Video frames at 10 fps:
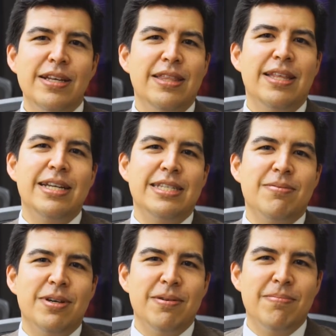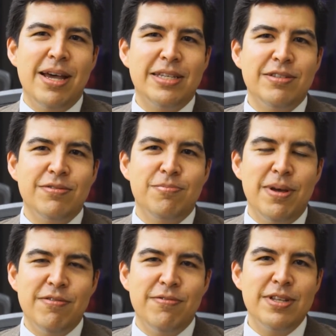that is a massive
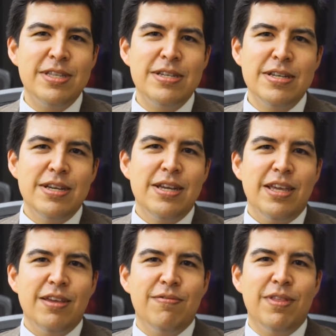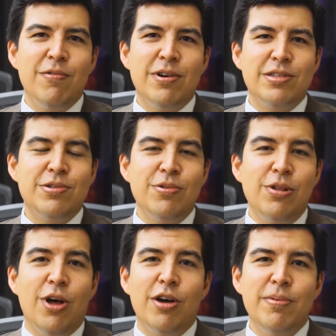benefit. If they want to
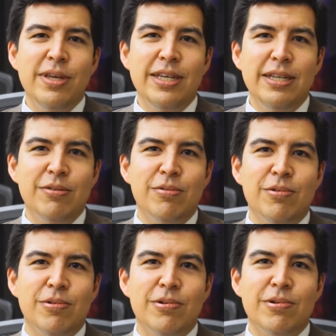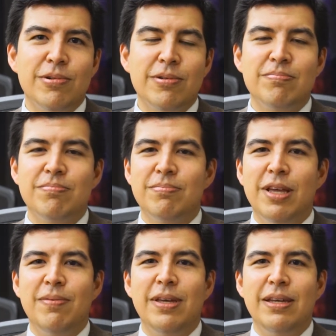lobby or
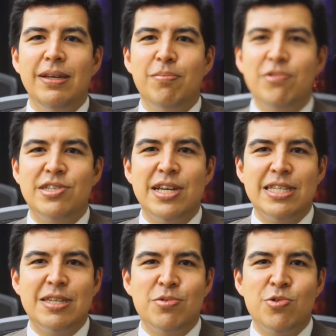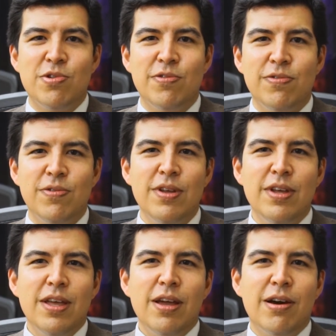maybe present some sort of
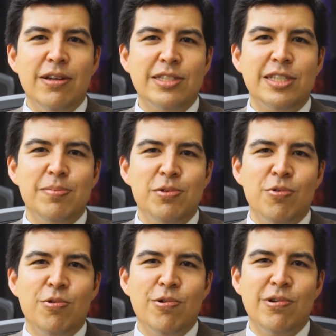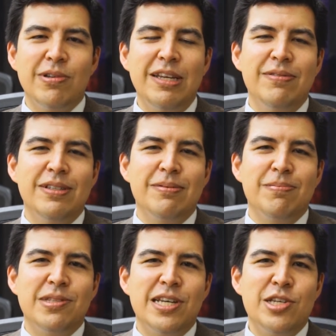concept or even
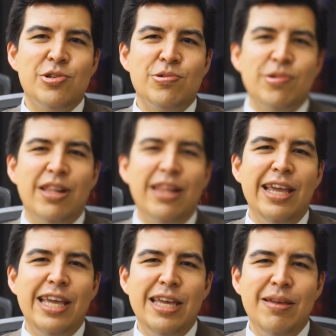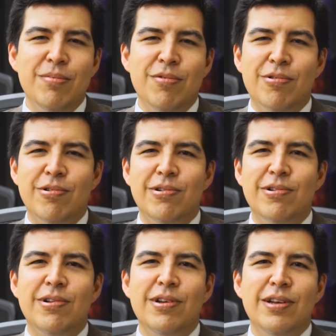potential claim or